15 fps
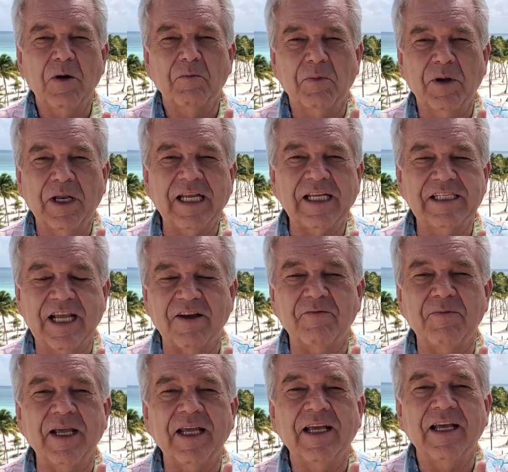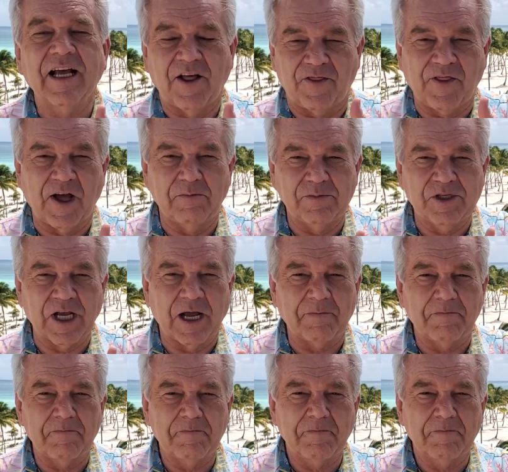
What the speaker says: please give me a thumbs up.